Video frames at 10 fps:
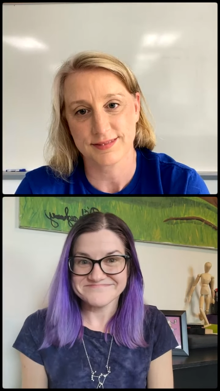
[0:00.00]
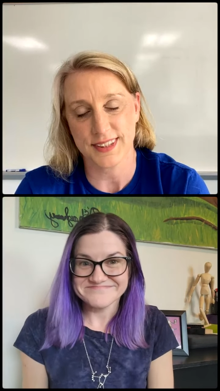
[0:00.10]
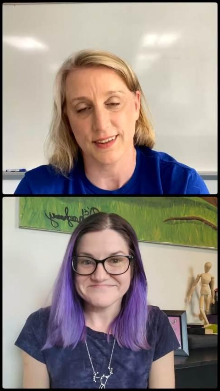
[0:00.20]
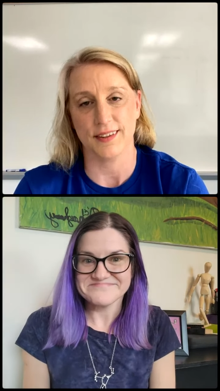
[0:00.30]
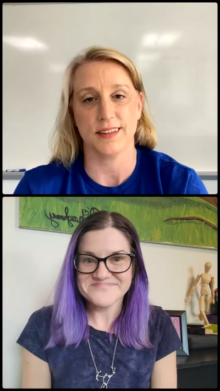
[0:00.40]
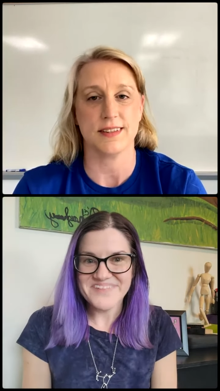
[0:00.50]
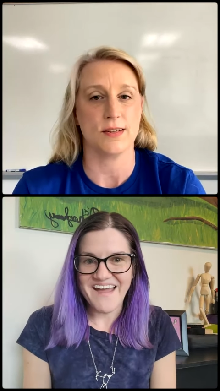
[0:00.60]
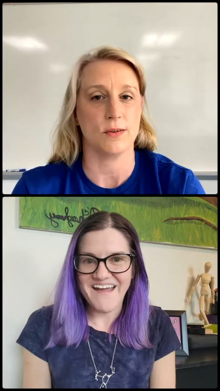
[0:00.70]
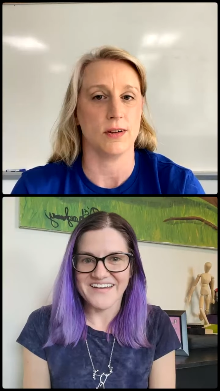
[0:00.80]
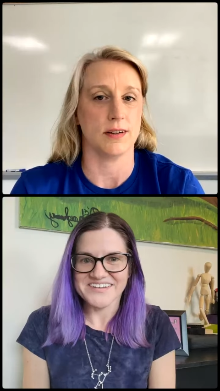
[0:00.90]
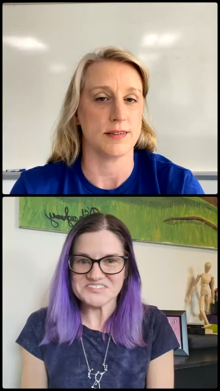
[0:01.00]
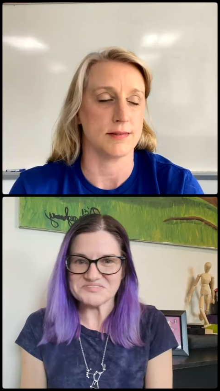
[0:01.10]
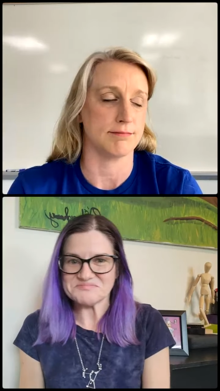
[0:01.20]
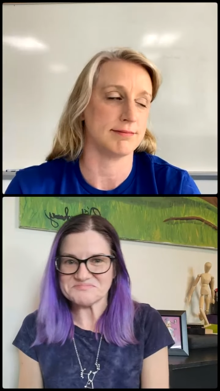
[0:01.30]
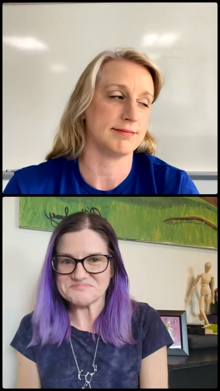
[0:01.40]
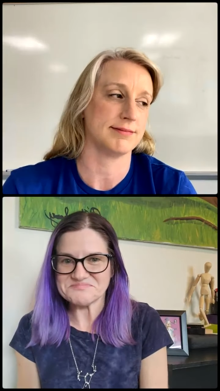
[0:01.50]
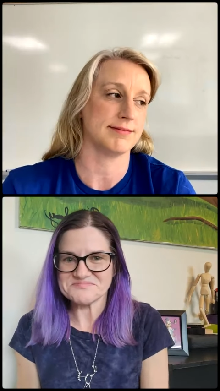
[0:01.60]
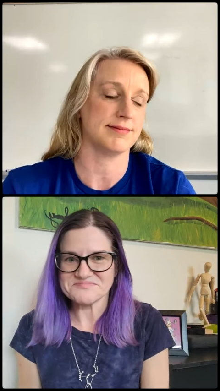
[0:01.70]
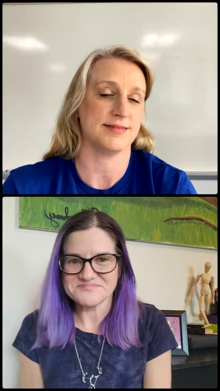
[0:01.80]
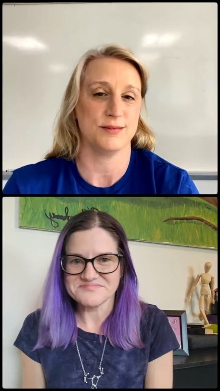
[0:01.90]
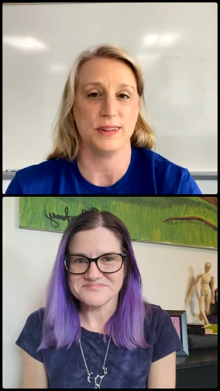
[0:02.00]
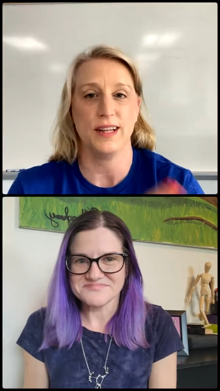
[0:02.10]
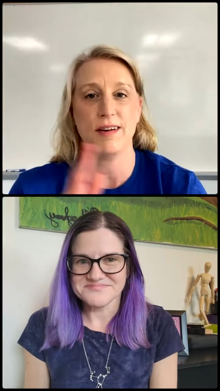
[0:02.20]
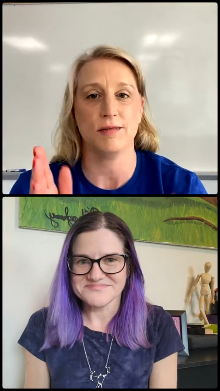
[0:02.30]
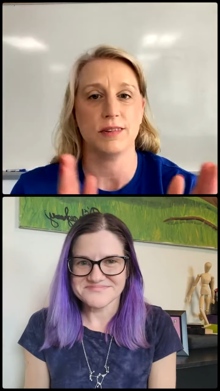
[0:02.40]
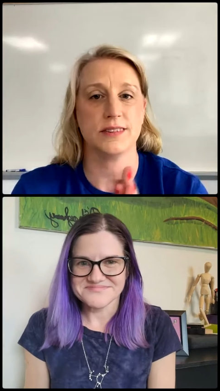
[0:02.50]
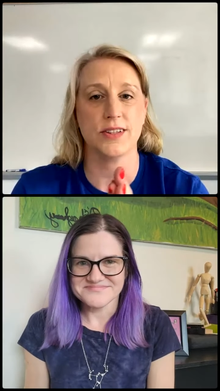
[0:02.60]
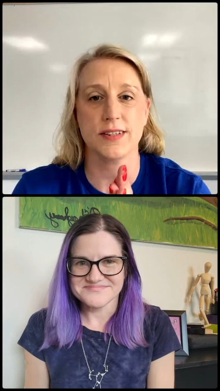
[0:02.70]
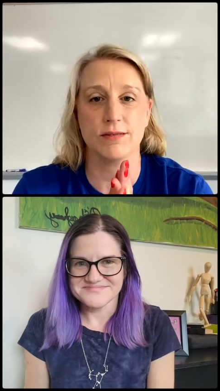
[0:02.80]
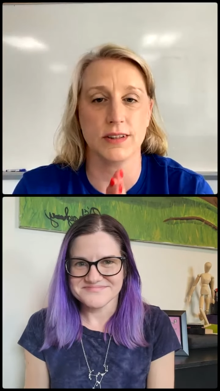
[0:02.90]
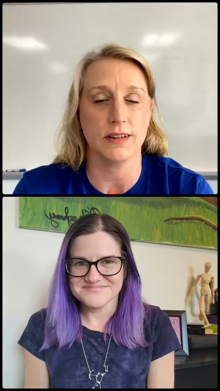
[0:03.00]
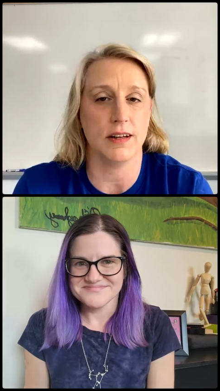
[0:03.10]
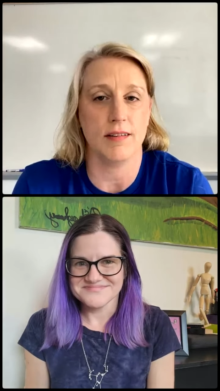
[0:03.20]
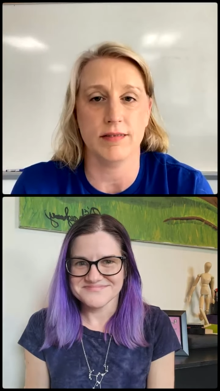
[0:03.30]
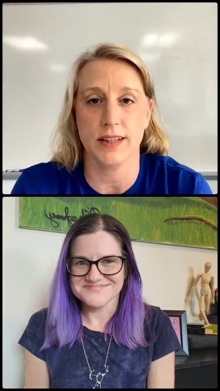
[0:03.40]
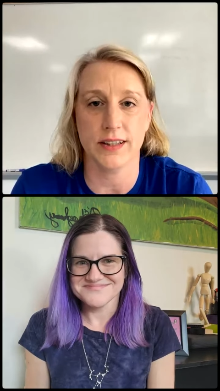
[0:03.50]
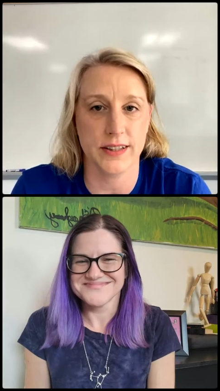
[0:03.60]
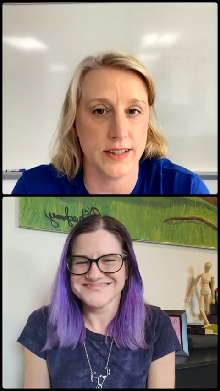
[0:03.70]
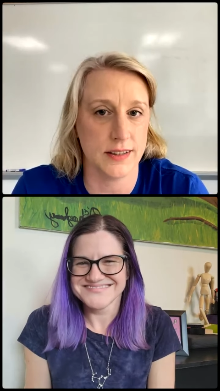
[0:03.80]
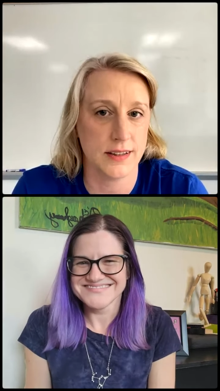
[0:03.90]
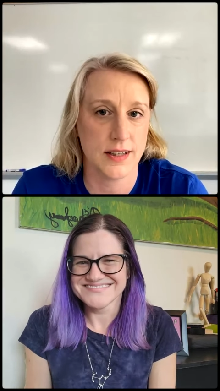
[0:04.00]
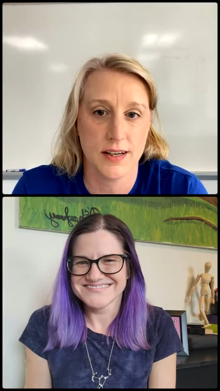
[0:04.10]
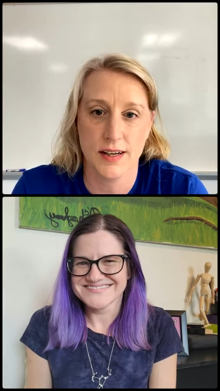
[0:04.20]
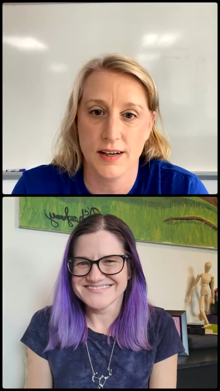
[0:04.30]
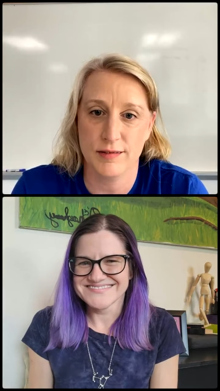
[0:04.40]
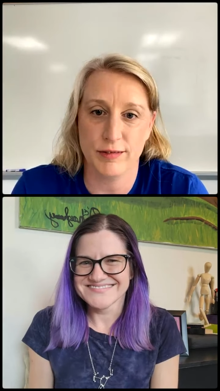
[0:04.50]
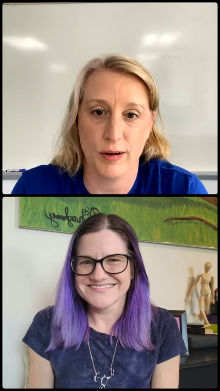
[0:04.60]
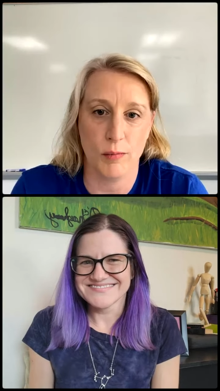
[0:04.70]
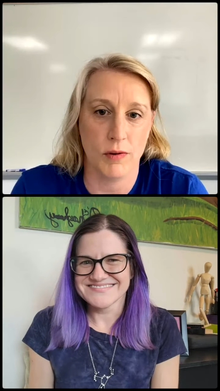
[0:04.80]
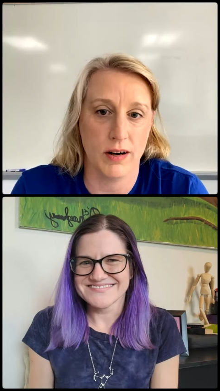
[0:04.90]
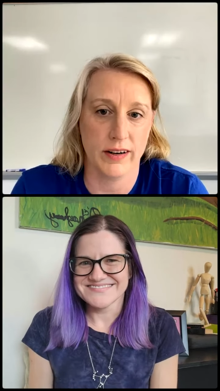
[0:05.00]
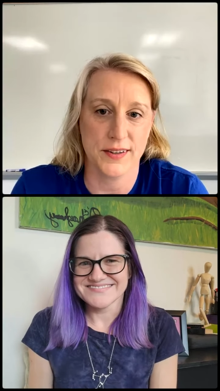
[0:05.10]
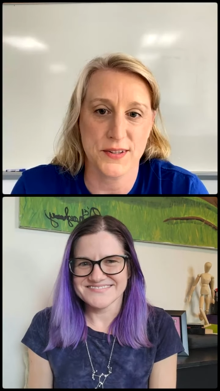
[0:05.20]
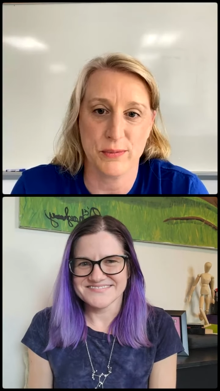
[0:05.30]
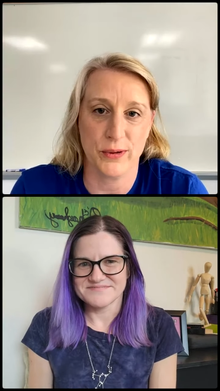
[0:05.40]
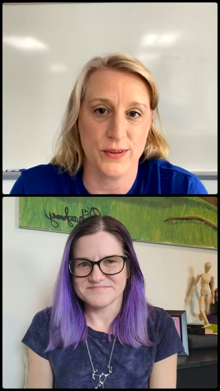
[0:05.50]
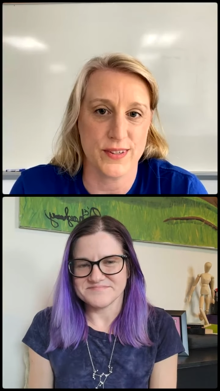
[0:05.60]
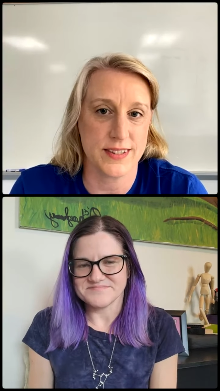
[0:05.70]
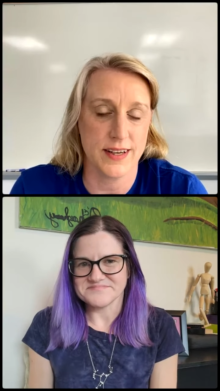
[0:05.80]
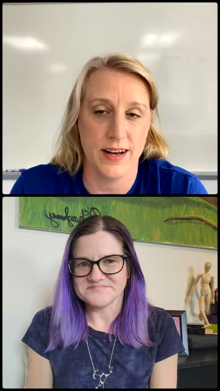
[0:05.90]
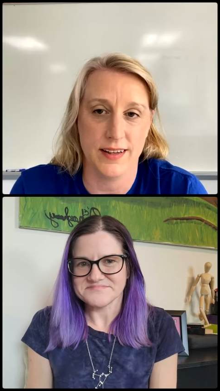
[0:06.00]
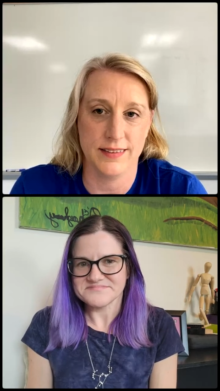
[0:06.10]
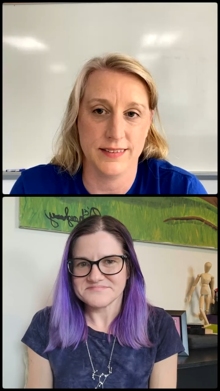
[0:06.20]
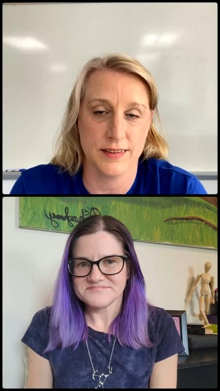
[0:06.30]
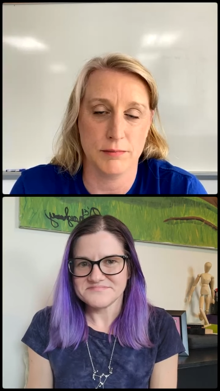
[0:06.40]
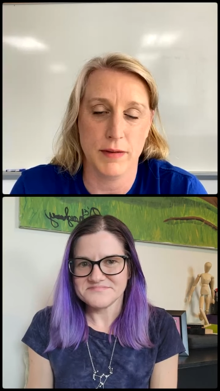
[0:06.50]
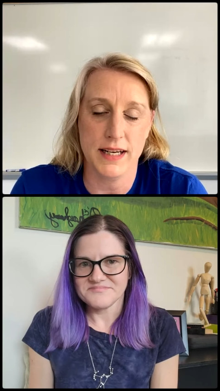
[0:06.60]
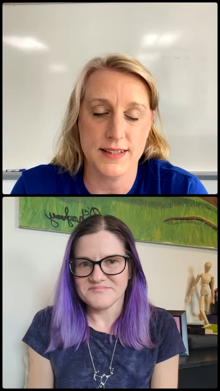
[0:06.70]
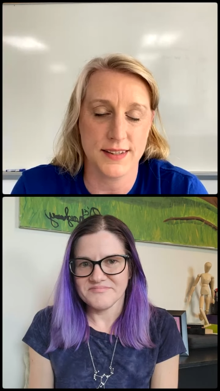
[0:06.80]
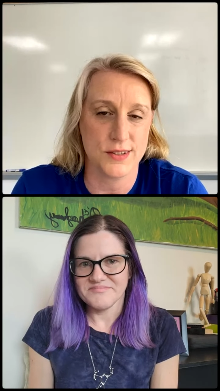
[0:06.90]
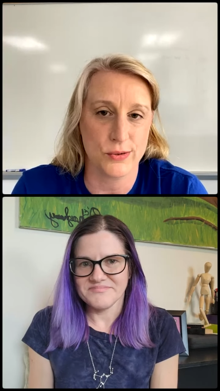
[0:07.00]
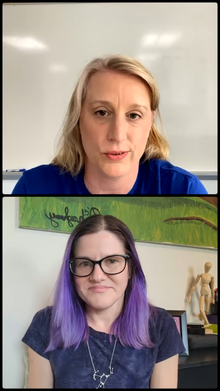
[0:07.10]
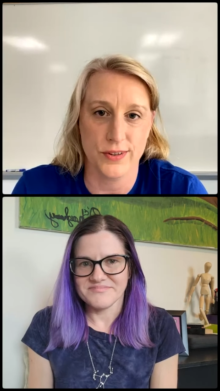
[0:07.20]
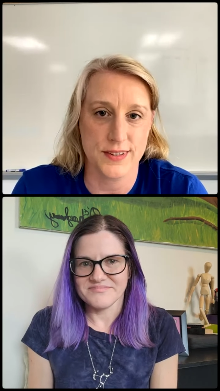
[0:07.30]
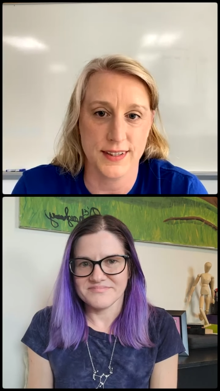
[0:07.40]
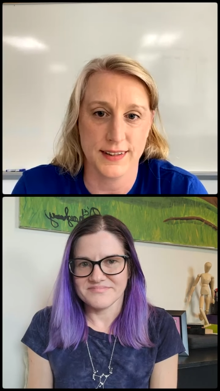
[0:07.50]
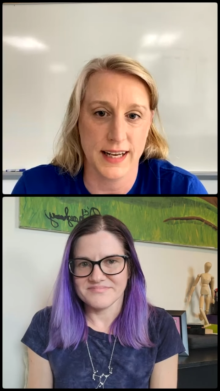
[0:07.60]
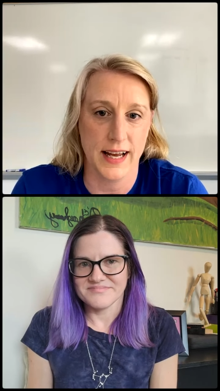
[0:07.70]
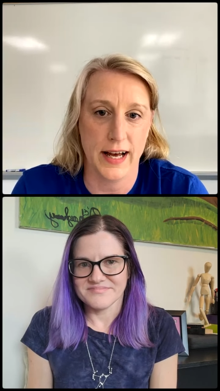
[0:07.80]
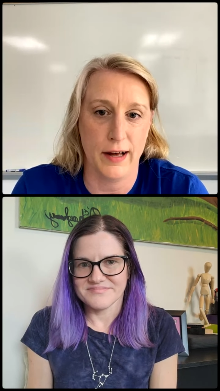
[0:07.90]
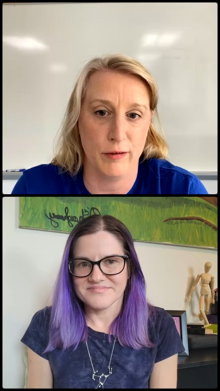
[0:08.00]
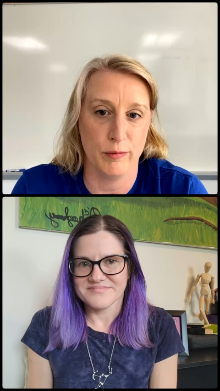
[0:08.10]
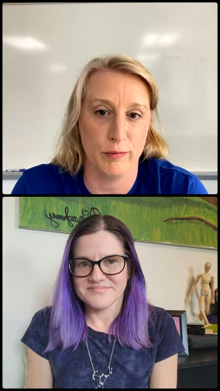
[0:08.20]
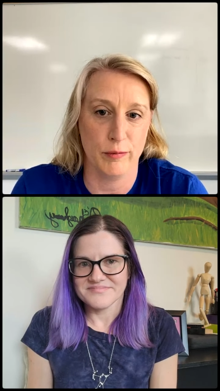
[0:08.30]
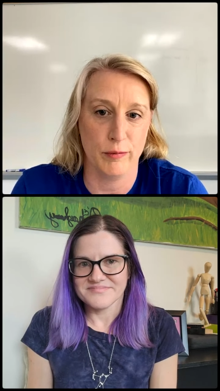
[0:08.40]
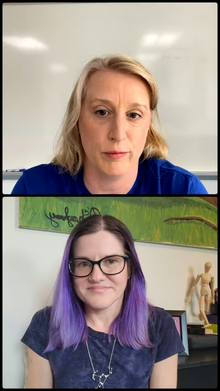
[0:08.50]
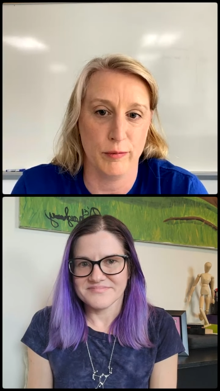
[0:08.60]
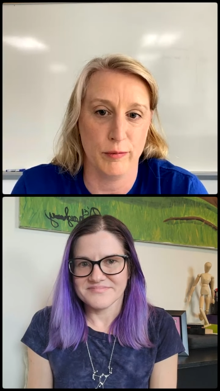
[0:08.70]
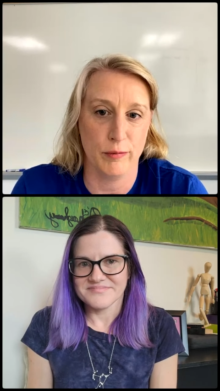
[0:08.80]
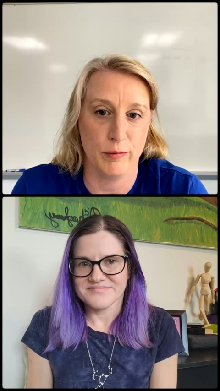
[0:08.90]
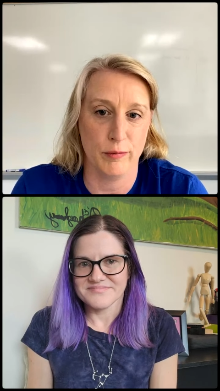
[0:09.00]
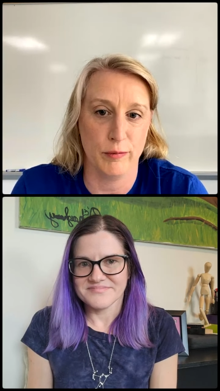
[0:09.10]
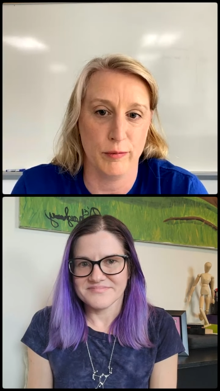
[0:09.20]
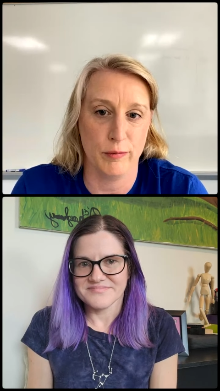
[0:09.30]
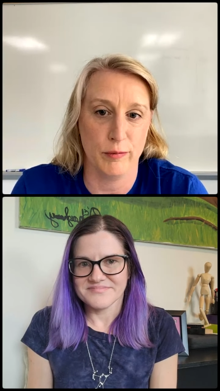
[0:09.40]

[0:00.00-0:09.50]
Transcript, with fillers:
Speaker 1: Oh, that's so okay. awesome. I would just would love hearing from our customers and the amazing stories that they have. But I think yours is one of the